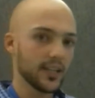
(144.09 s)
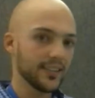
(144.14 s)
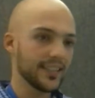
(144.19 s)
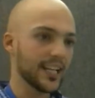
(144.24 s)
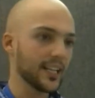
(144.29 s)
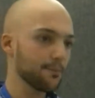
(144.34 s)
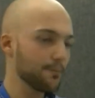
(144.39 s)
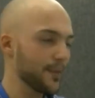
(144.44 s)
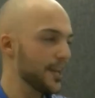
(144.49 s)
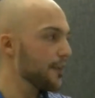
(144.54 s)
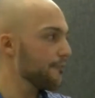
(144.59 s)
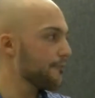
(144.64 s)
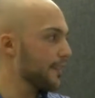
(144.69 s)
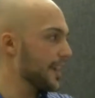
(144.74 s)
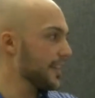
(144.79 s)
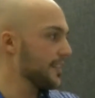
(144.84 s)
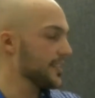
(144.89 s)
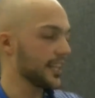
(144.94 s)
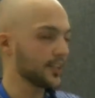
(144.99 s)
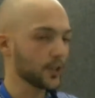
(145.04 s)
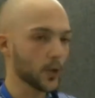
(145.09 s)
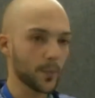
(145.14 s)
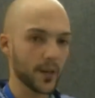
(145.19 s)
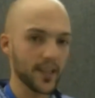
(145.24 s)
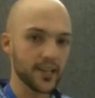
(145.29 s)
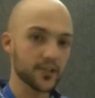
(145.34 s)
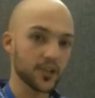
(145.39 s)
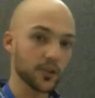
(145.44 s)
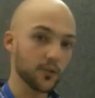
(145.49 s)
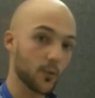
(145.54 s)
that verify that our
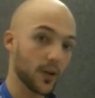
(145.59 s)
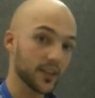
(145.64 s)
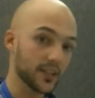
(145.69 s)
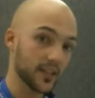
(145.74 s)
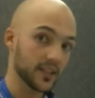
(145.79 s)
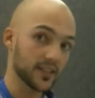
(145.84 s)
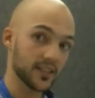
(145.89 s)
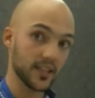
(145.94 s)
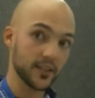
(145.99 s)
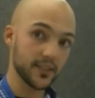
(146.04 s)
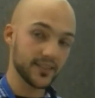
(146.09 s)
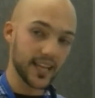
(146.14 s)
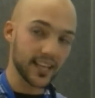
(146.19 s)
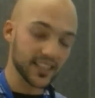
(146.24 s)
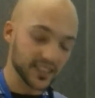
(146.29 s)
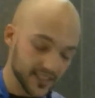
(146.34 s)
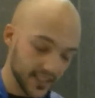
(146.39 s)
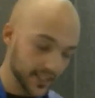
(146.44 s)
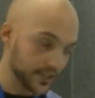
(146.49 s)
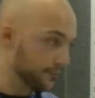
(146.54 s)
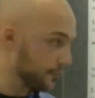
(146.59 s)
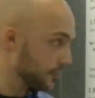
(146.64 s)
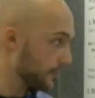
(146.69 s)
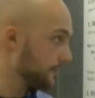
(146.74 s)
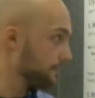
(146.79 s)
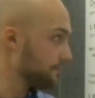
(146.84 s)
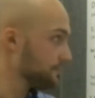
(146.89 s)
prediction was successful.